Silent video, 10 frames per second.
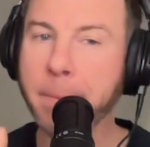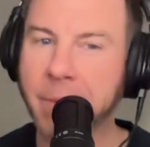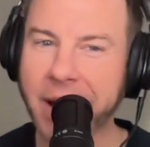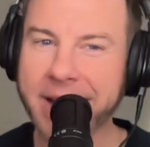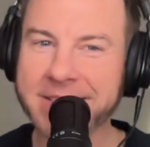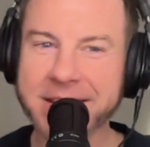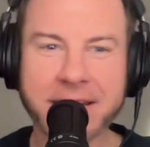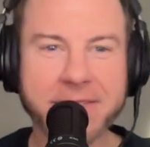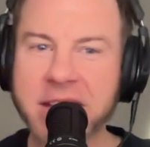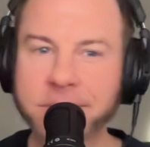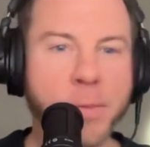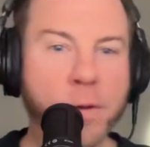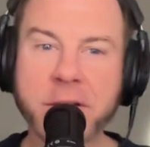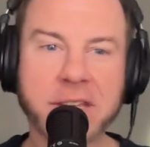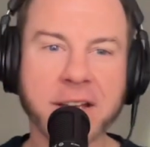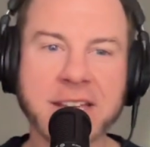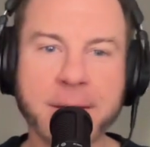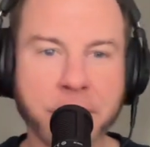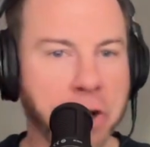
But this movie does him